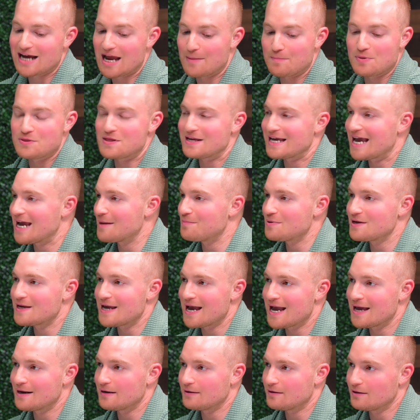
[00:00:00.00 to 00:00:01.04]
type in the
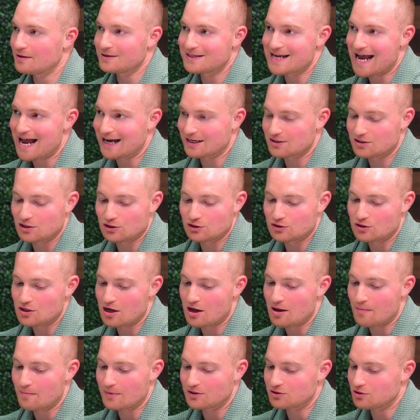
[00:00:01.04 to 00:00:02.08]
APN into the tax
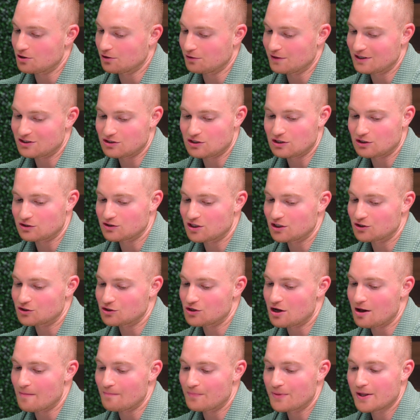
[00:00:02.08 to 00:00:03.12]
system, into the listing
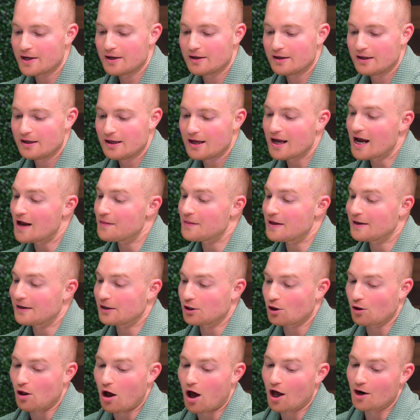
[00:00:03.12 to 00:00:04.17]
system, and then
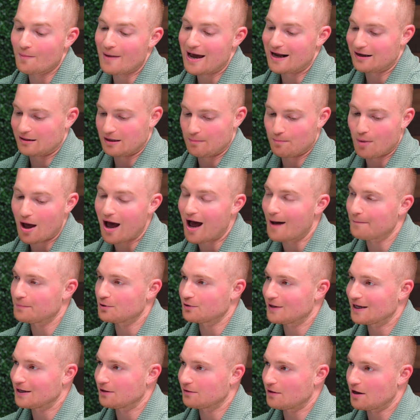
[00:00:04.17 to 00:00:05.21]
it'll automatically
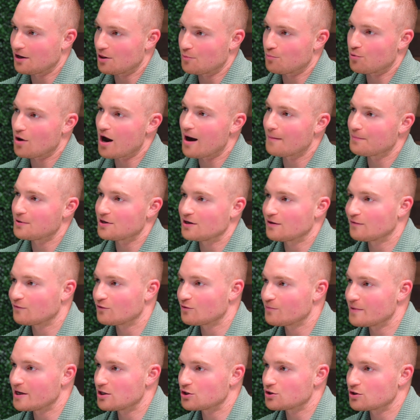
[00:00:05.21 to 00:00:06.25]
populate a lot of the property
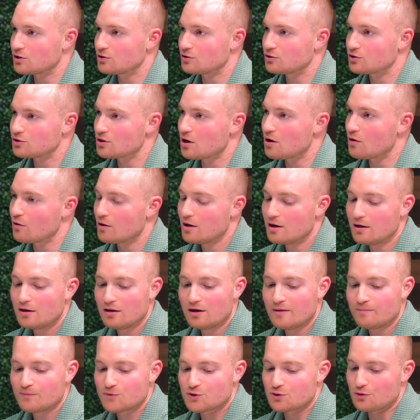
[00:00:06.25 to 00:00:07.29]
information. So
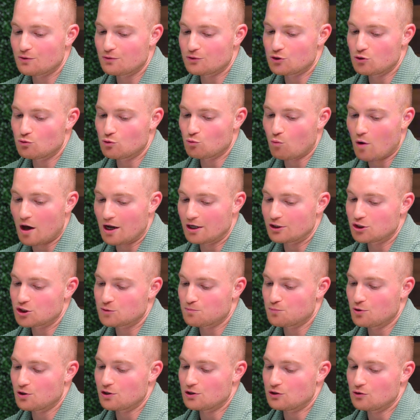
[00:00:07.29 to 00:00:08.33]
you would want to
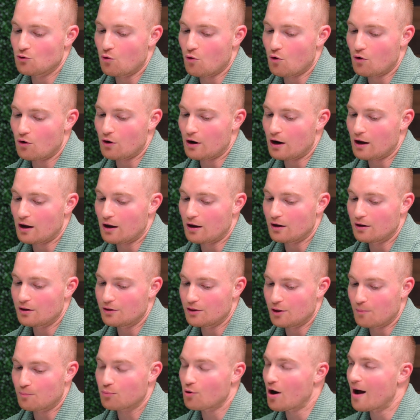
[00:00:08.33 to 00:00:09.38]
just put your
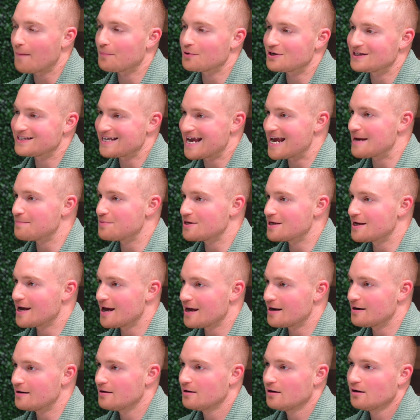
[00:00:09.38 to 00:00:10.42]
the property's
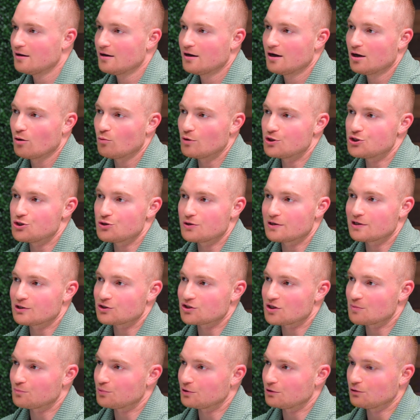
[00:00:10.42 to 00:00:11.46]
APN, which you can
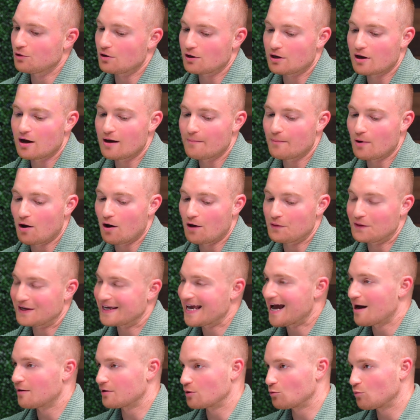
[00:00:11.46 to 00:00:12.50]
simply look up on the
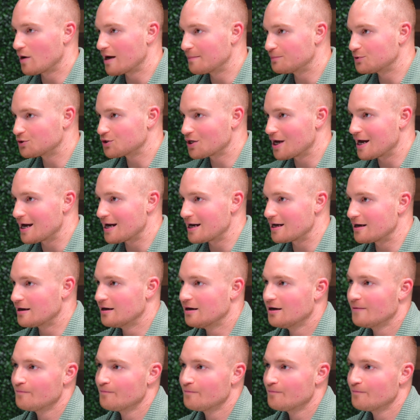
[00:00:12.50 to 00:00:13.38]
county website.